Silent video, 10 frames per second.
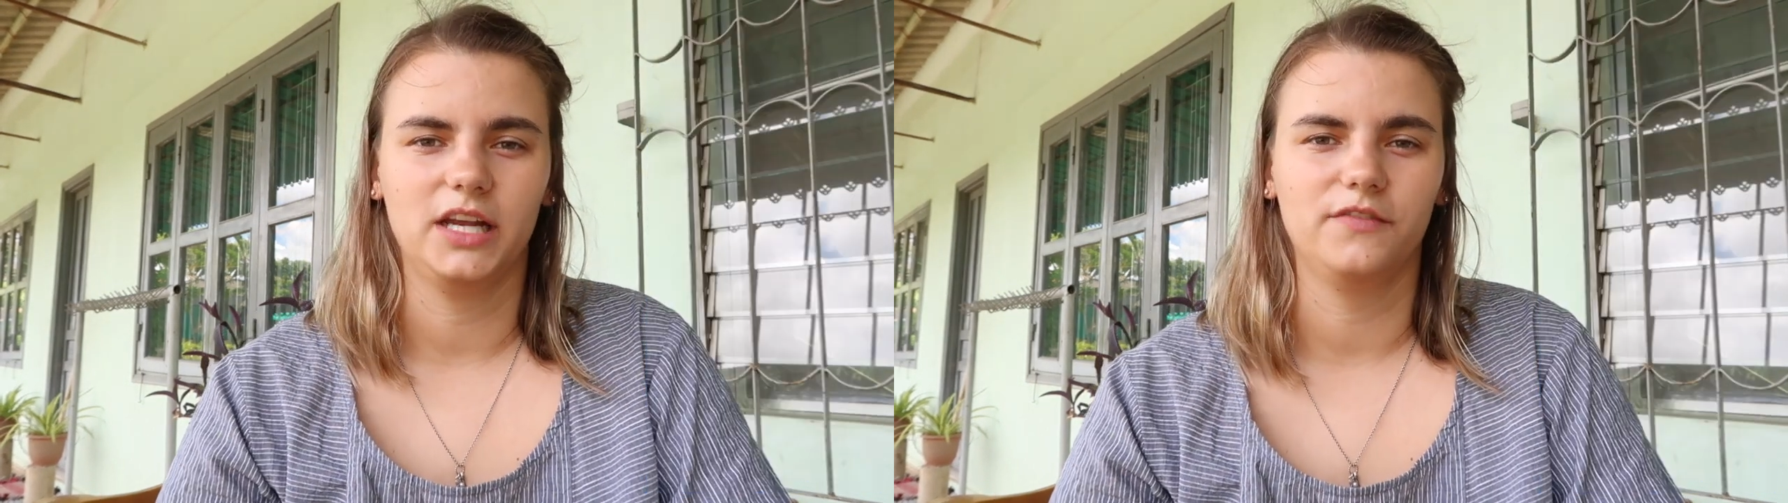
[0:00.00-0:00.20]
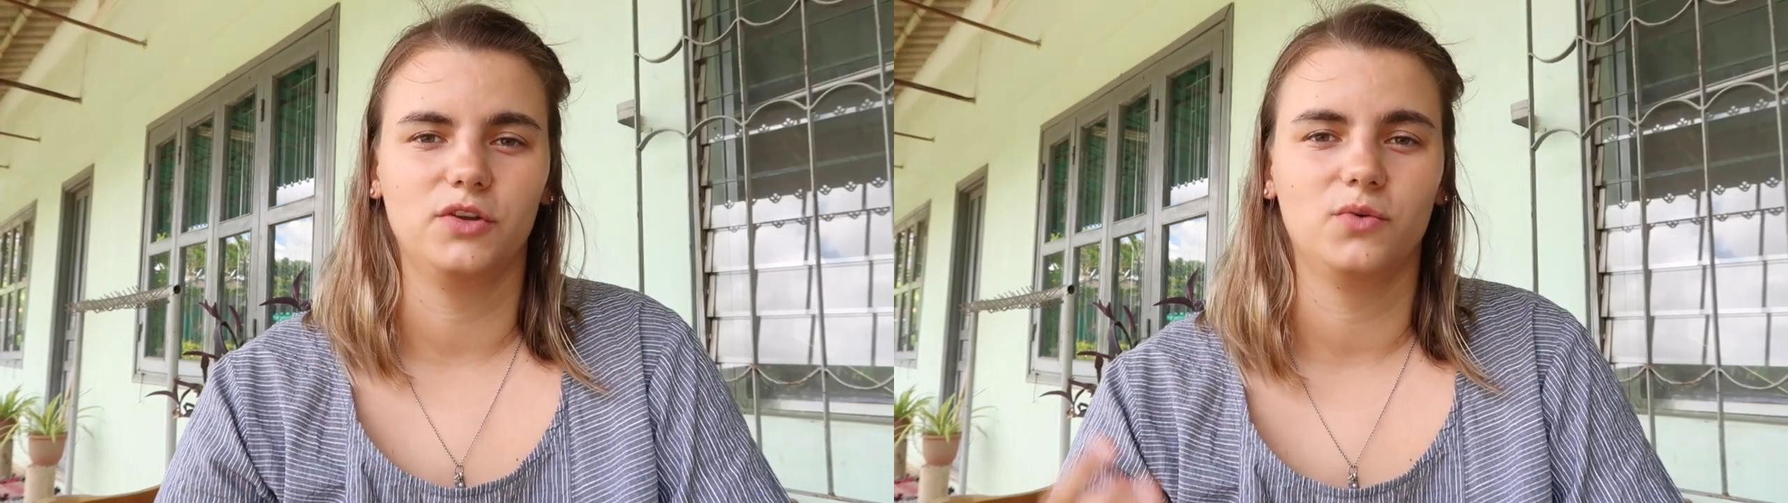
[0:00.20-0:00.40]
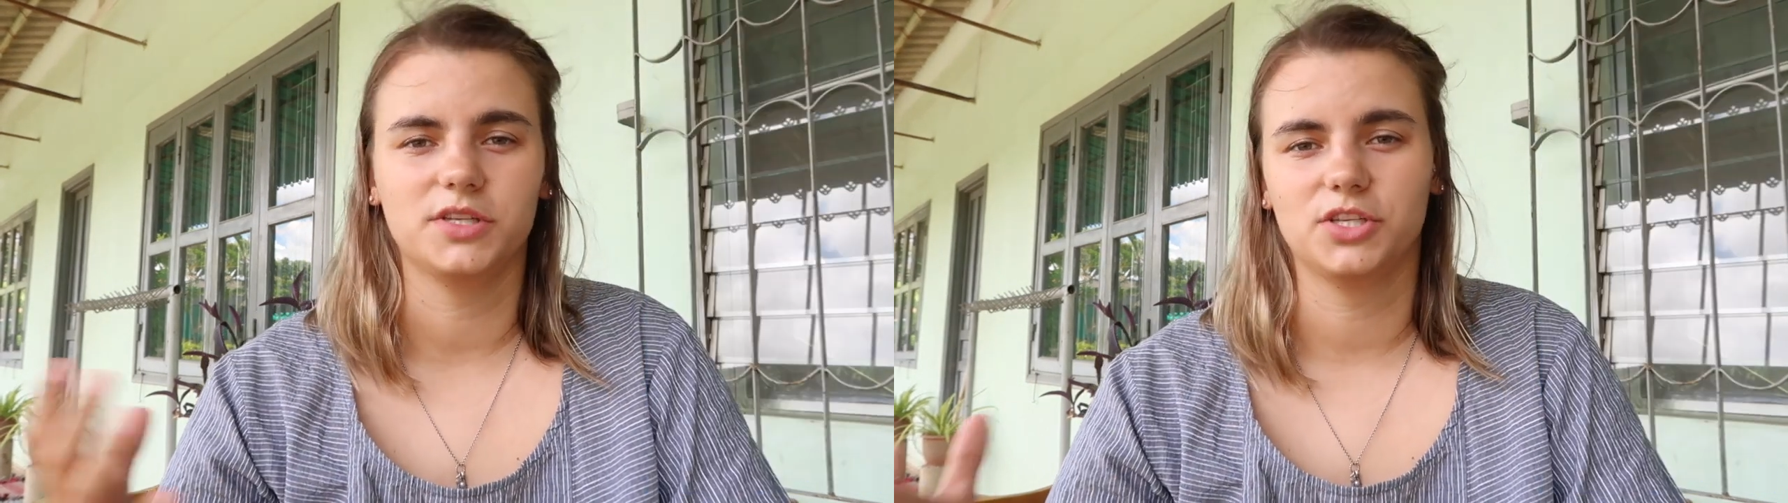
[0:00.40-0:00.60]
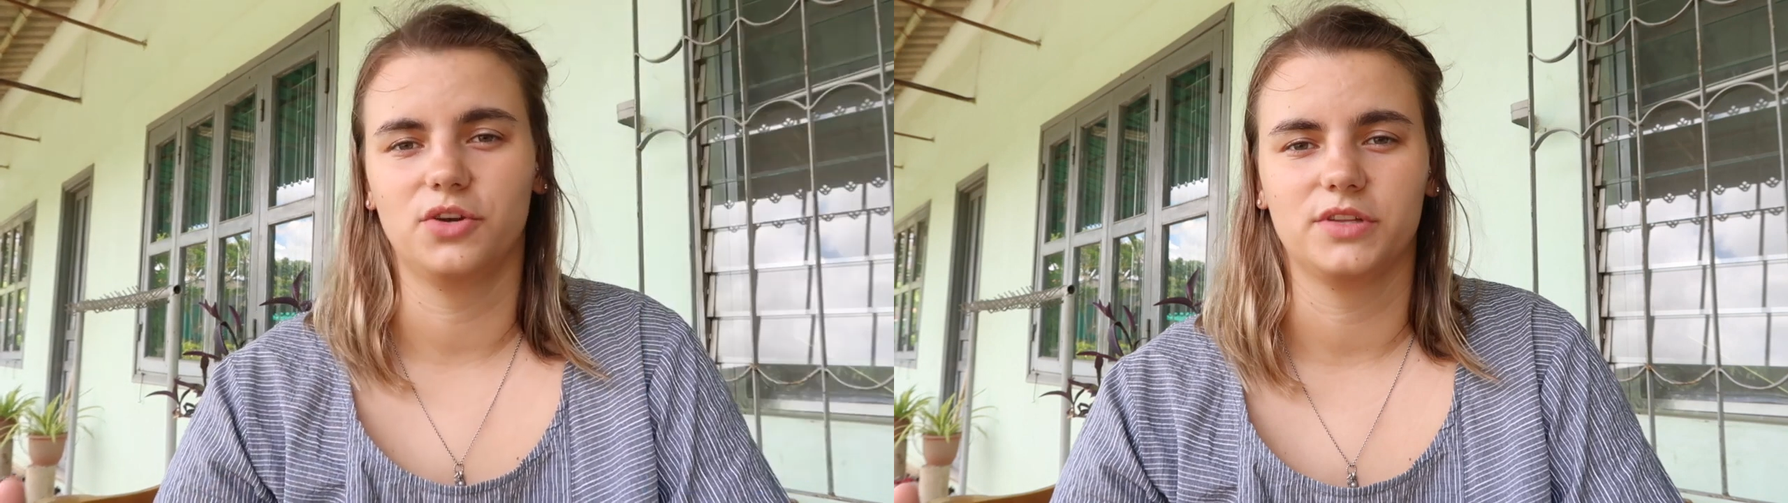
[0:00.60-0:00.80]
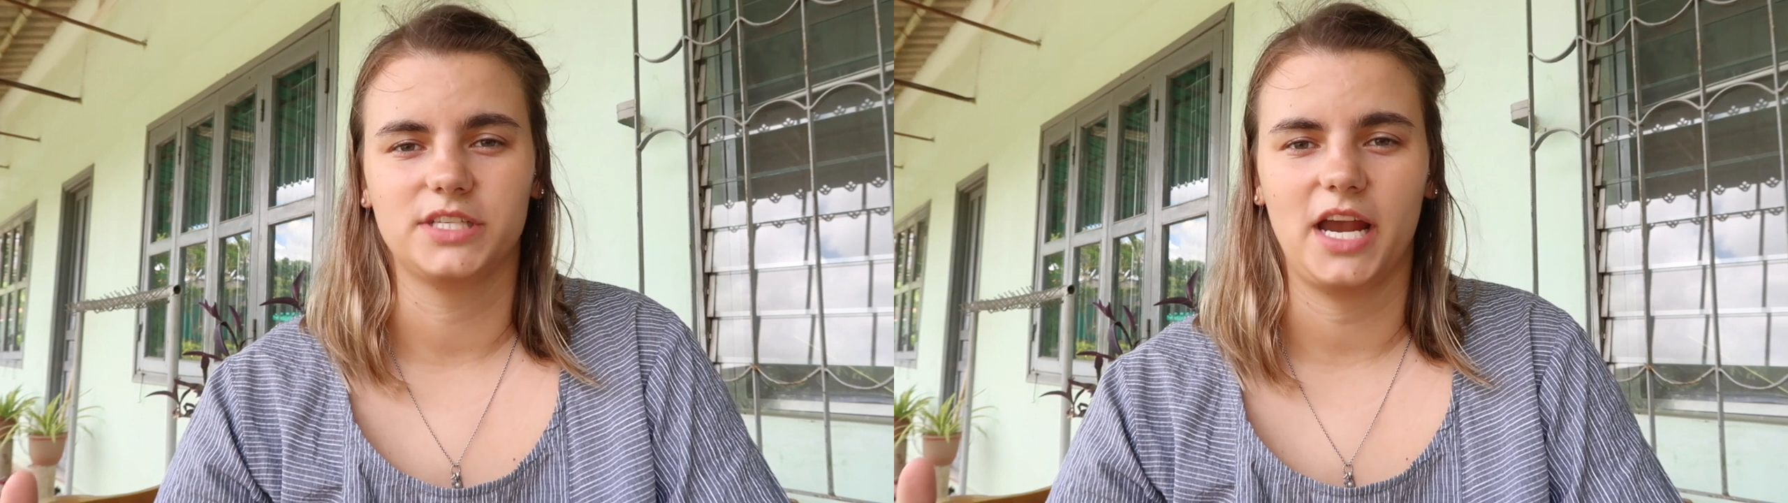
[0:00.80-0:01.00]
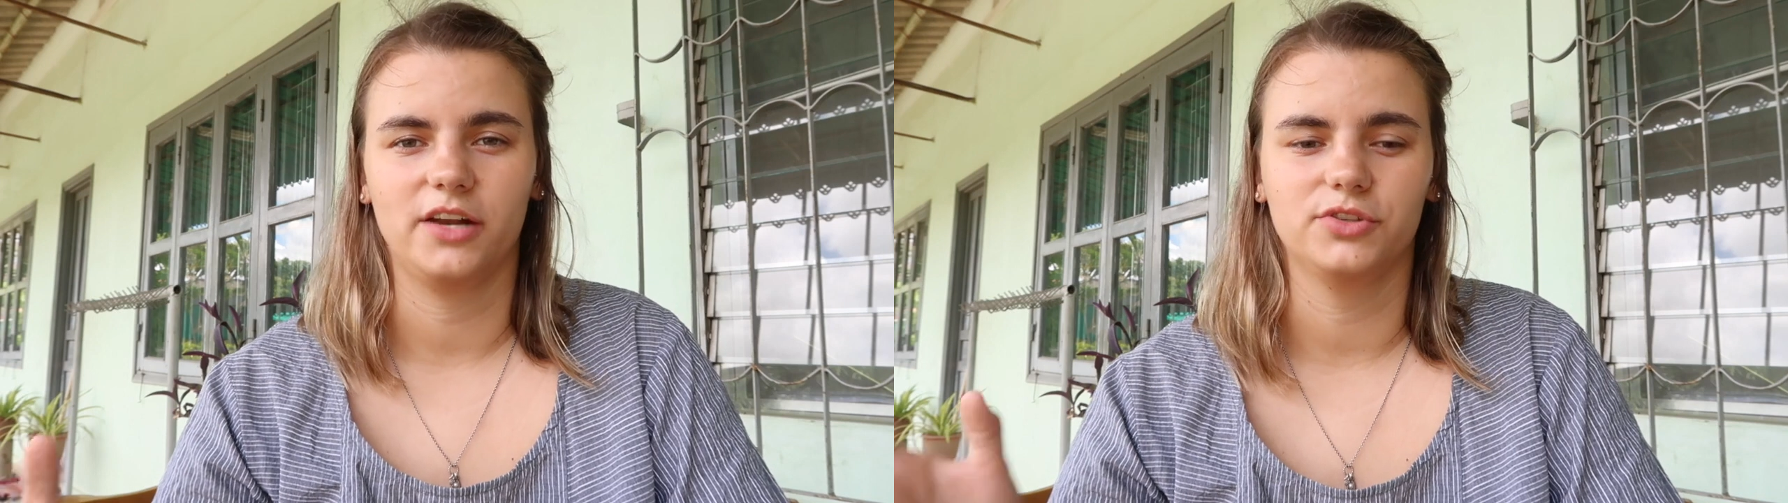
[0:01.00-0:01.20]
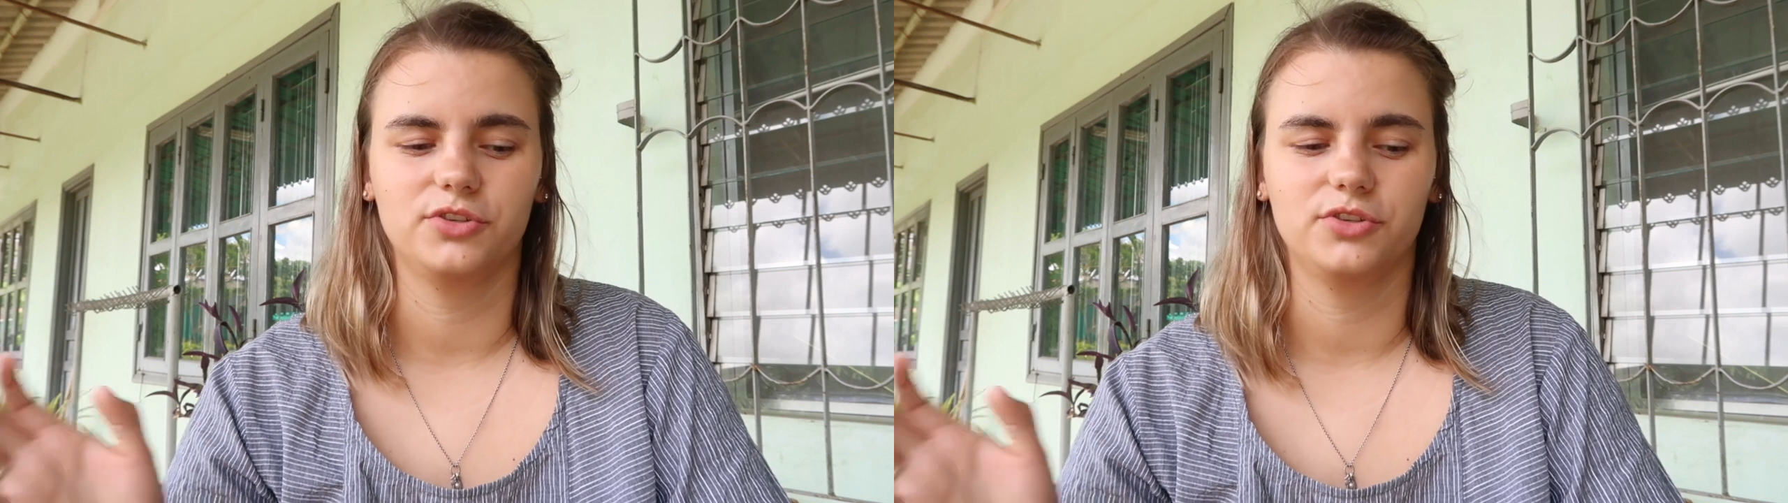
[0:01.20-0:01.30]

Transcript: and if you want to know the title,